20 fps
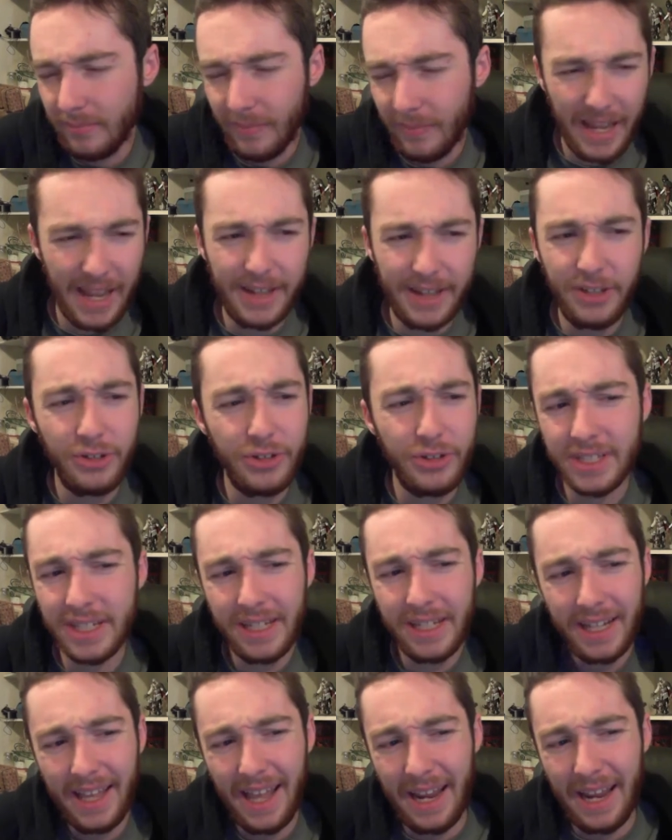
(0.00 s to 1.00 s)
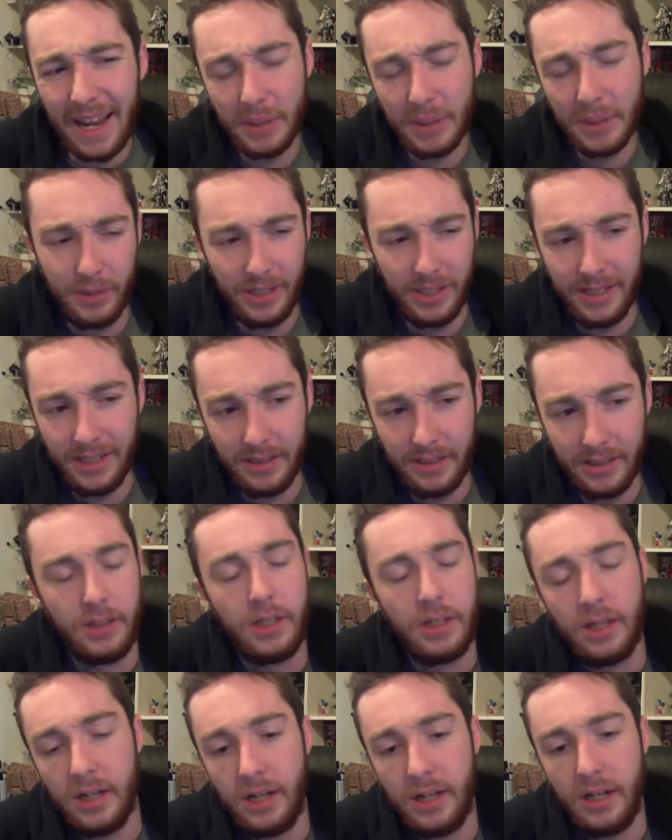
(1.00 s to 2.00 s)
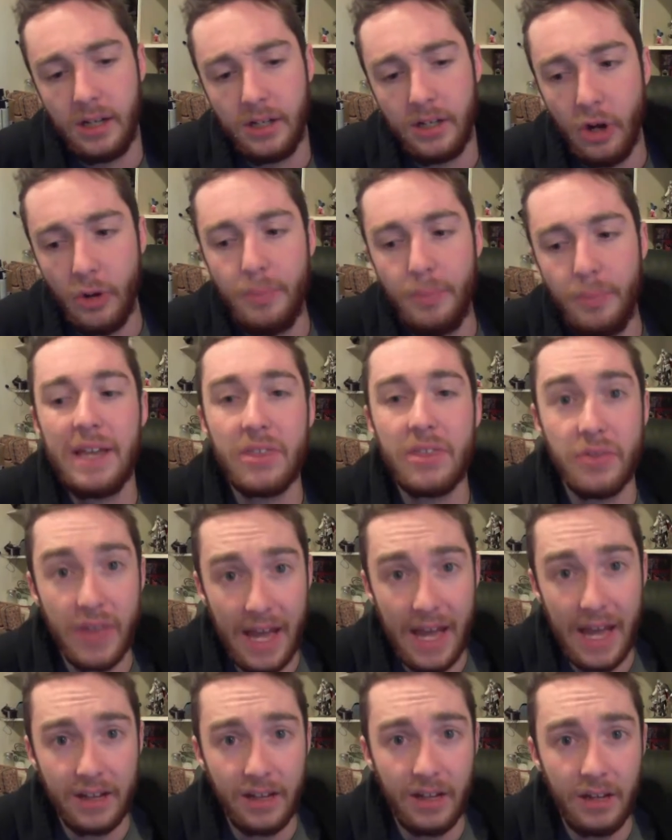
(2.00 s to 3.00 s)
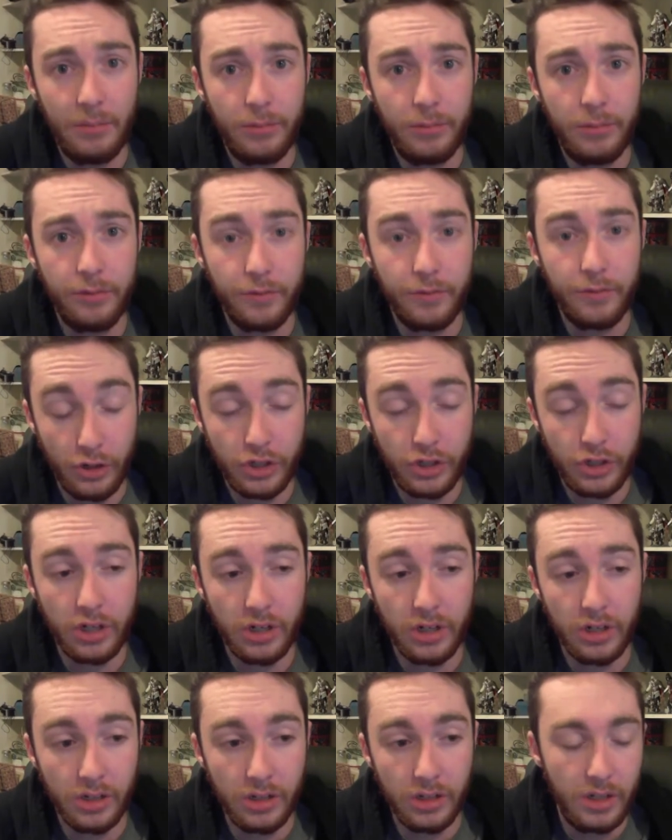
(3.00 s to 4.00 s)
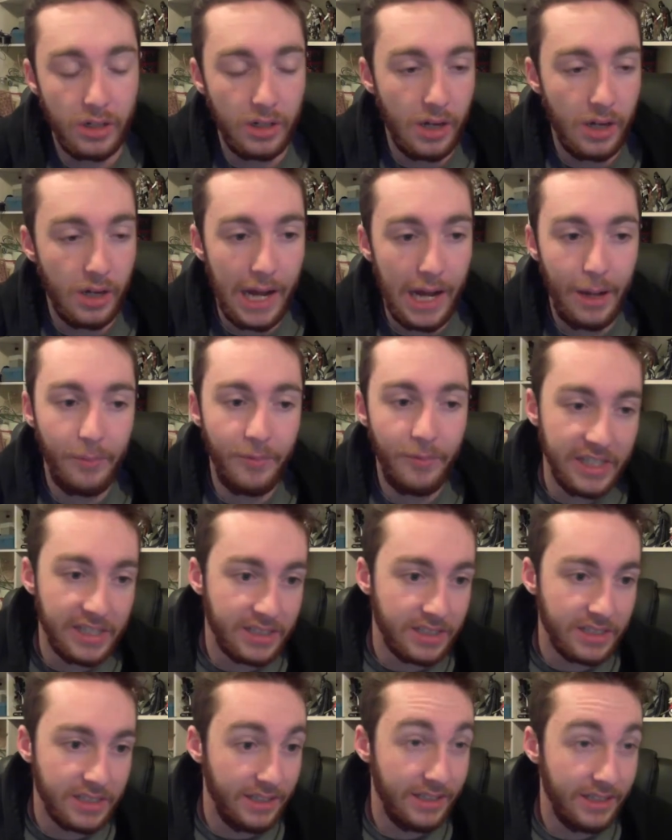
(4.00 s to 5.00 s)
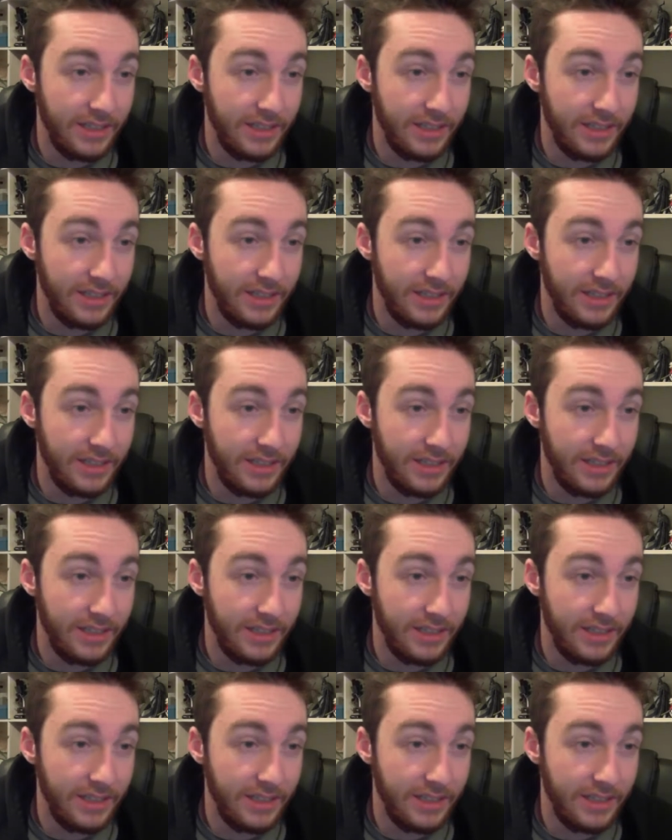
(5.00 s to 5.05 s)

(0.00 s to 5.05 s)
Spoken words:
you just need a game to play, go pick that up for sure. Obviously,